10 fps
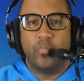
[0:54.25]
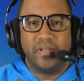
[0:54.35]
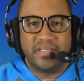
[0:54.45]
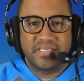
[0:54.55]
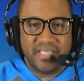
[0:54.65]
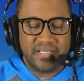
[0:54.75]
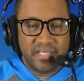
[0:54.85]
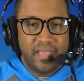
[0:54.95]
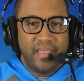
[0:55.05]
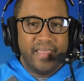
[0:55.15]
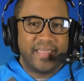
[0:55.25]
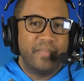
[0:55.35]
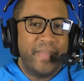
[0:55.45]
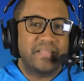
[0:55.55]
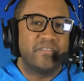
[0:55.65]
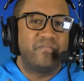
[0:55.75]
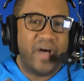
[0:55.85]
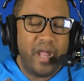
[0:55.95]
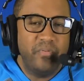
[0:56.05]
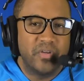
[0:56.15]
at 1-6 and get back to
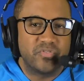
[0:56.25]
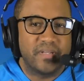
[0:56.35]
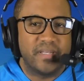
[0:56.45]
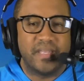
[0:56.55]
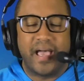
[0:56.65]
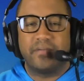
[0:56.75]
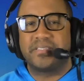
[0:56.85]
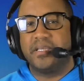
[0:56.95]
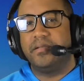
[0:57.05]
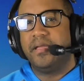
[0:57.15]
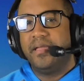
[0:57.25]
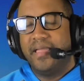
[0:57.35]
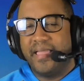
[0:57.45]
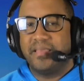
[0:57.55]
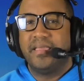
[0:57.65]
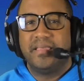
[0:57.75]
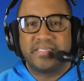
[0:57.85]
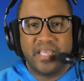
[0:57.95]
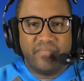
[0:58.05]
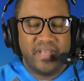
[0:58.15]
500 and now sit at
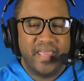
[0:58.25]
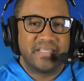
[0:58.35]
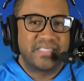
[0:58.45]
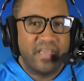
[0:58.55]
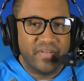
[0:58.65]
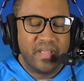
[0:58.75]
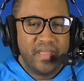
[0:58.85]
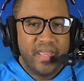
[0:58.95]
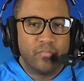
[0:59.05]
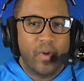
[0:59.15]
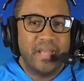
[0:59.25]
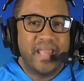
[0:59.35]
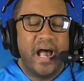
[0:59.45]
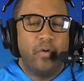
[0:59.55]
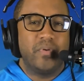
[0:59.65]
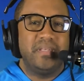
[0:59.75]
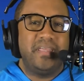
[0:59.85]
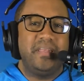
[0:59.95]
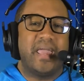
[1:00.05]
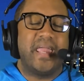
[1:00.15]
7-7. And right now, we
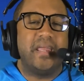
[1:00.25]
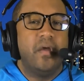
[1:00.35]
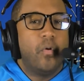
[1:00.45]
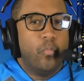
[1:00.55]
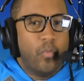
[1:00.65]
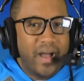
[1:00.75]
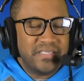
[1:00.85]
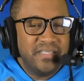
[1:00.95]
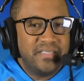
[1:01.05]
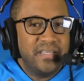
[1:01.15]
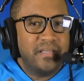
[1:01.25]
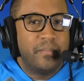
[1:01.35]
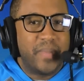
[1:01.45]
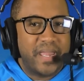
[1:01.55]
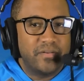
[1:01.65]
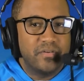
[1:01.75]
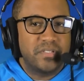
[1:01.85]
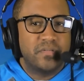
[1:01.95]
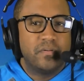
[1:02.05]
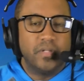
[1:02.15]
need a Washington
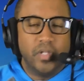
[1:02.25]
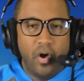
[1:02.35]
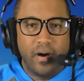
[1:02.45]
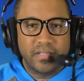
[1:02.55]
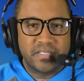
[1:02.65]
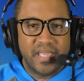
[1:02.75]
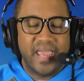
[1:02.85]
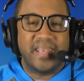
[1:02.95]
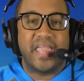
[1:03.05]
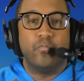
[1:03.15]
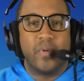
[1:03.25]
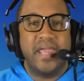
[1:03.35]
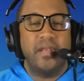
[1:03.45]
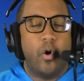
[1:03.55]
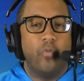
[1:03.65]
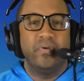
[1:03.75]
Commanders loss and a win